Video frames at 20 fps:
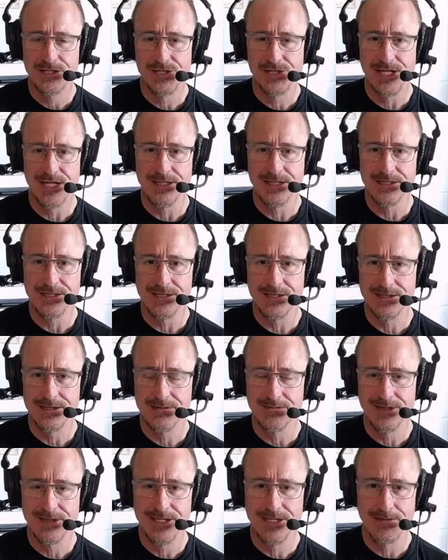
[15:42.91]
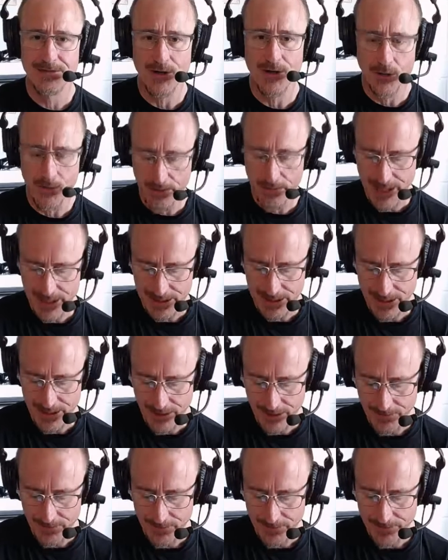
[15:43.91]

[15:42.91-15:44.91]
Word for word: Genesis. We keep going back there